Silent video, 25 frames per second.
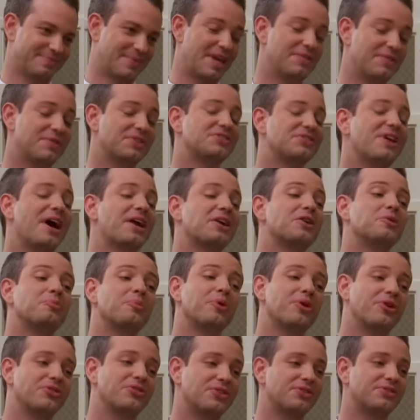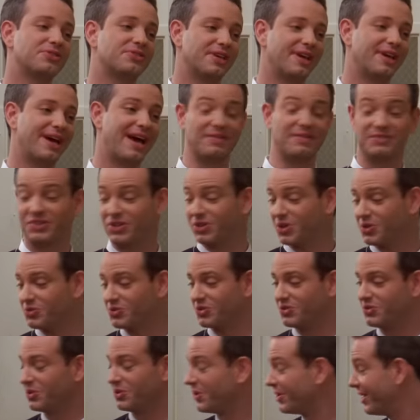If it's not an emergency, I have to close
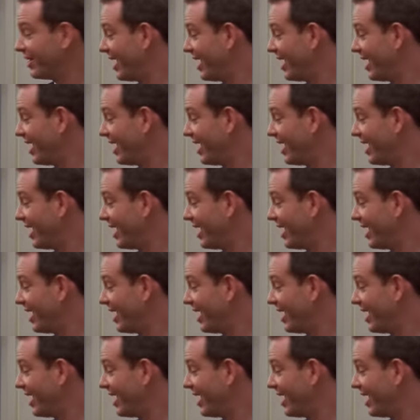the door.